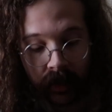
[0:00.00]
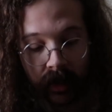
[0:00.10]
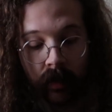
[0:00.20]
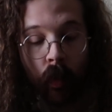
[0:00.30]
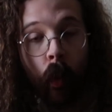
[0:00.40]
can
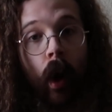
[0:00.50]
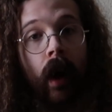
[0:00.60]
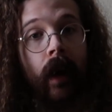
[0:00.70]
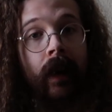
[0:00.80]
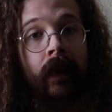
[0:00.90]
see
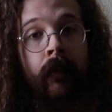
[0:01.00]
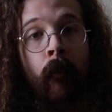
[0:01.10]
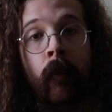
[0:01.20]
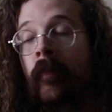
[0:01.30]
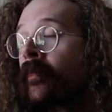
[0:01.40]

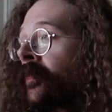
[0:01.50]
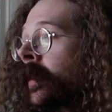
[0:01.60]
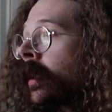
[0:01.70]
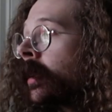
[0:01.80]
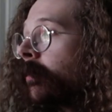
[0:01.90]
why
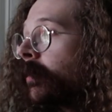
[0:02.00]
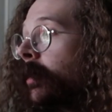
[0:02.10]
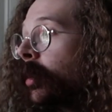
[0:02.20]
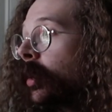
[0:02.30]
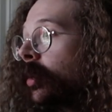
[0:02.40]

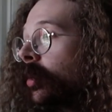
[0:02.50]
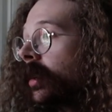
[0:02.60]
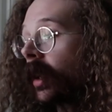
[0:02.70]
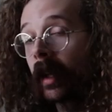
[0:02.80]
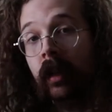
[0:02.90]
people
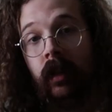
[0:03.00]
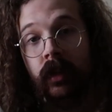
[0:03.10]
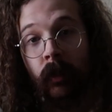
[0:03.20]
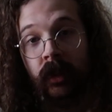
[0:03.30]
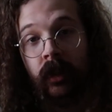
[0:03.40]
like
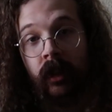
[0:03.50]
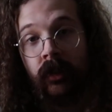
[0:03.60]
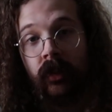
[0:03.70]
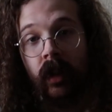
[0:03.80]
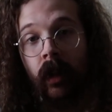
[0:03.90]
small
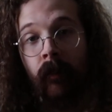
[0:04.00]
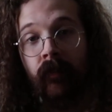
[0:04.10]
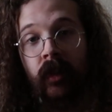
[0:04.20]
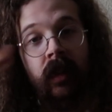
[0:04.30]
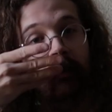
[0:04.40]
sardines.
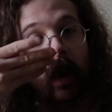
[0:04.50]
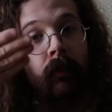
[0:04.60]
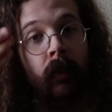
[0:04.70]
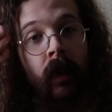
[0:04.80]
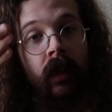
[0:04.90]
You can
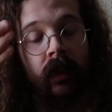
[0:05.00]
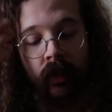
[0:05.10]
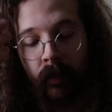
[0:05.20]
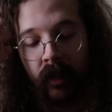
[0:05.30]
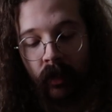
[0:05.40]
pop them all in
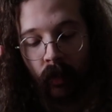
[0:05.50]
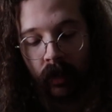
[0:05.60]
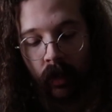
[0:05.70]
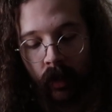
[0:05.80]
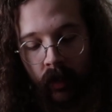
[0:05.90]
your mouth in
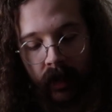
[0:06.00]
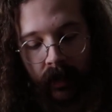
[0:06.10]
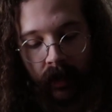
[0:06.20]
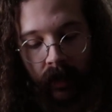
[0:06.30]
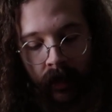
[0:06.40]
one go,
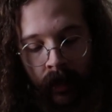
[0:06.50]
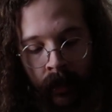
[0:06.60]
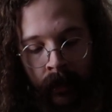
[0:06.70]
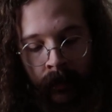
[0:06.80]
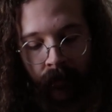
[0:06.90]
and
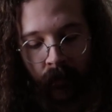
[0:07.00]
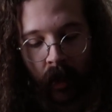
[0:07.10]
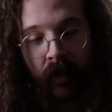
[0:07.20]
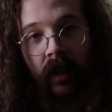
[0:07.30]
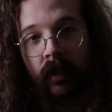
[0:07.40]
you know,
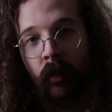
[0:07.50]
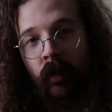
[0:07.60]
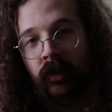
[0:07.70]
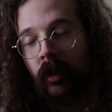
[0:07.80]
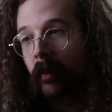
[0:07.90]
I feel like the
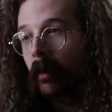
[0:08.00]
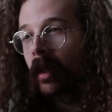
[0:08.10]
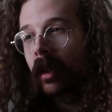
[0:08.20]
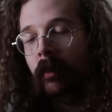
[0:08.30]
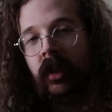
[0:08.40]
bones are
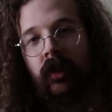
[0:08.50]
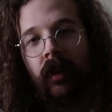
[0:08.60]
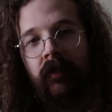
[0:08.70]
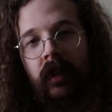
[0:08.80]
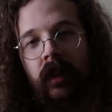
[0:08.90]
maybe a little bit
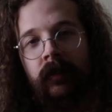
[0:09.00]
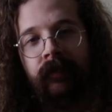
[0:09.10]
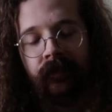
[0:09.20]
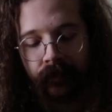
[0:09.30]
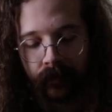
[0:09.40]

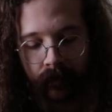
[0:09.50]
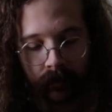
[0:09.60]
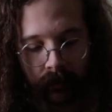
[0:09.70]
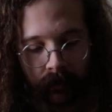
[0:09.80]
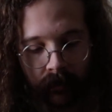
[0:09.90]
softer.
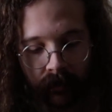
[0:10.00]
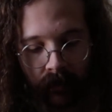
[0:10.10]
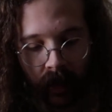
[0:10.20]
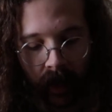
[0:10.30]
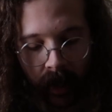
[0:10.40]

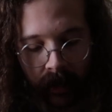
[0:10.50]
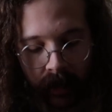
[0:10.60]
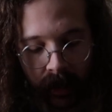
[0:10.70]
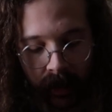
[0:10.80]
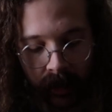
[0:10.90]

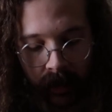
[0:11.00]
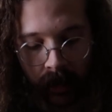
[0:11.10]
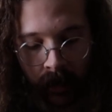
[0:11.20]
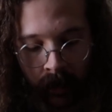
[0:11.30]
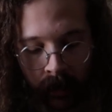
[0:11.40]
And
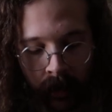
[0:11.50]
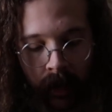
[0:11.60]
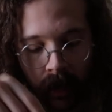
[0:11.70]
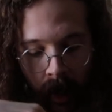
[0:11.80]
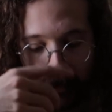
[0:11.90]

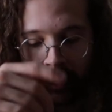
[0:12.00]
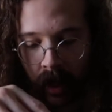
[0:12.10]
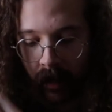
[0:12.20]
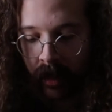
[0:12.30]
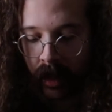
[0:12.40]

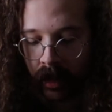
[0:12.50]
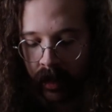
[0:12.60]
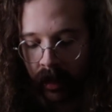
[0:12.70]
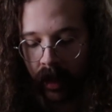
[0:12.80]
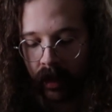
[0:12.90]
after having
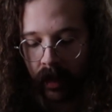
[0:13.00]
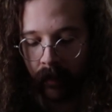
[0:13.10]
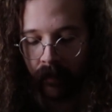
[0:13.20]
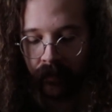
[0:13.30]
eaten like